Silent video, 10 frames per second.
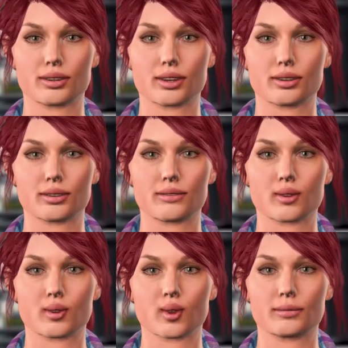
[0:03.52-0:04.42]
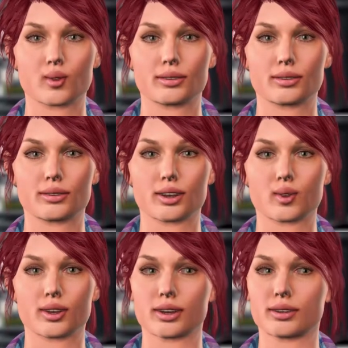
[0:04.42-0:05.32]
Hello everyone,
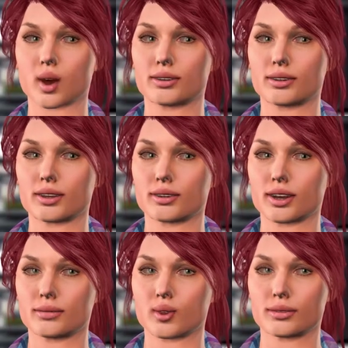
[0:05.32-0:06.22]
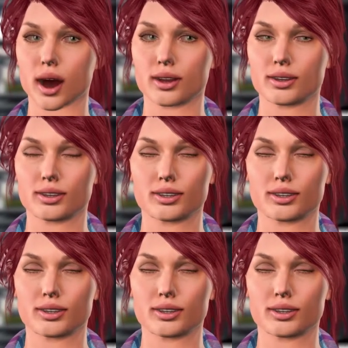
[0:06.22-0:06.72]
today we'll talk a little about Ripple.